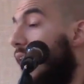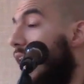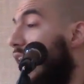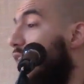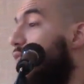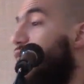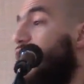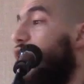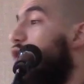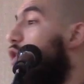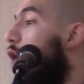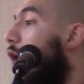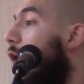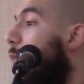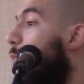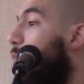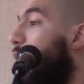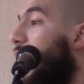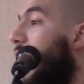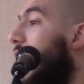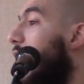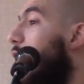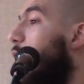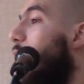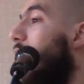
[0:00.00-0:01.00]
if you don't
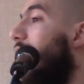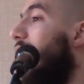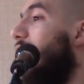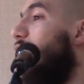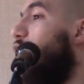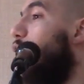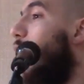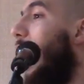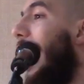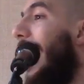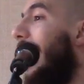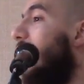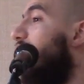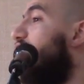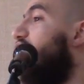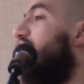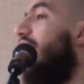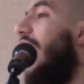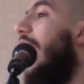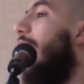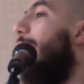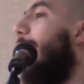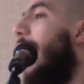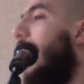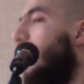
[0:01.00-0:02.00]
pray, you want to do Hajj,
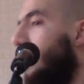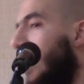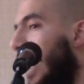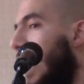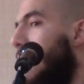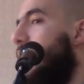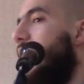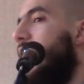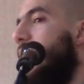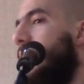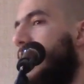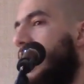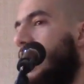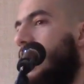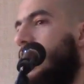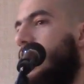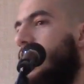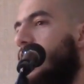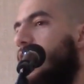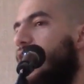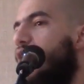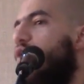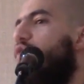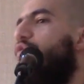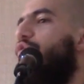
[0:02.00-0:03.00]
time out, Habibi.
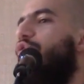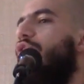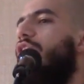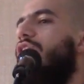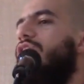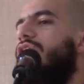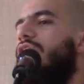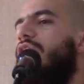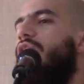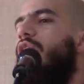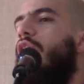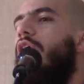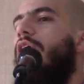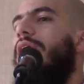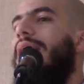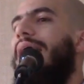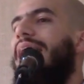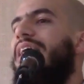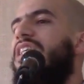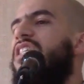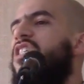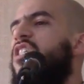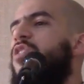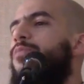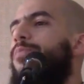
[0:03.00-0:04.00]
First of all,
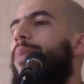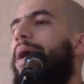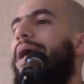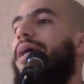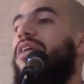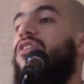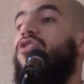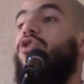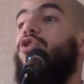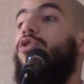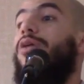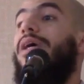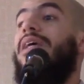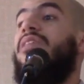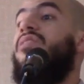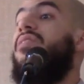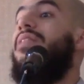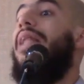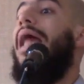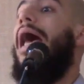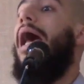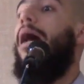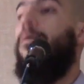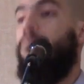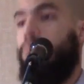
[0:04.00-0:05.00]
inspect your
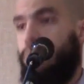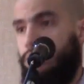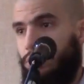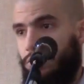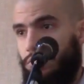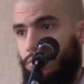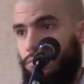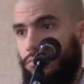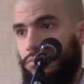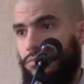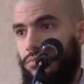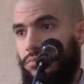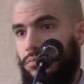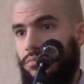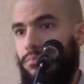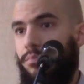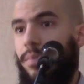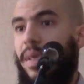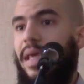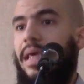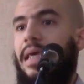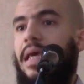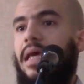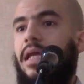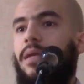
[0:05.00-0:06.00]
Islam.
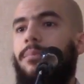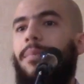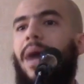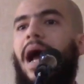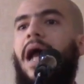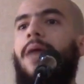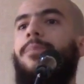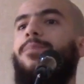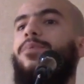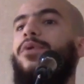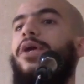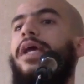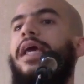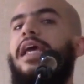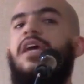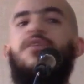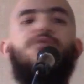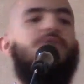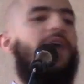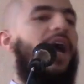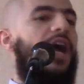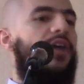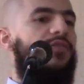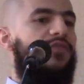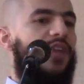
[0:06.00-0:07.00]
Begin by
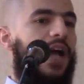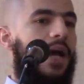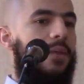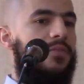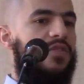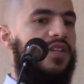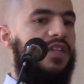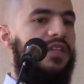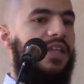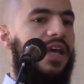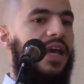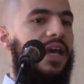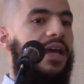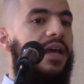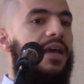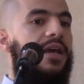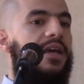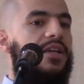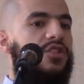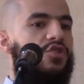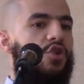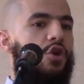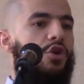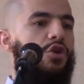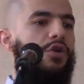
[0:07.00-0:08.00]
praying five times a day,
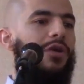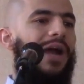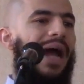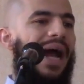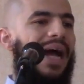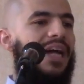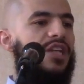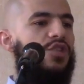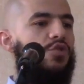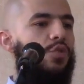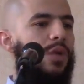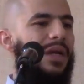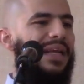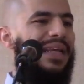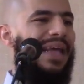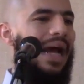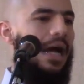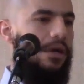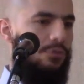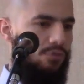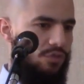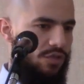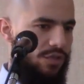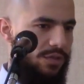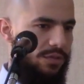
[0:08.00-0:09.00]
so your Hajj will
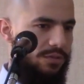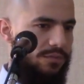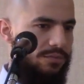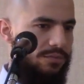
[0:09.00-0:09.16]
count.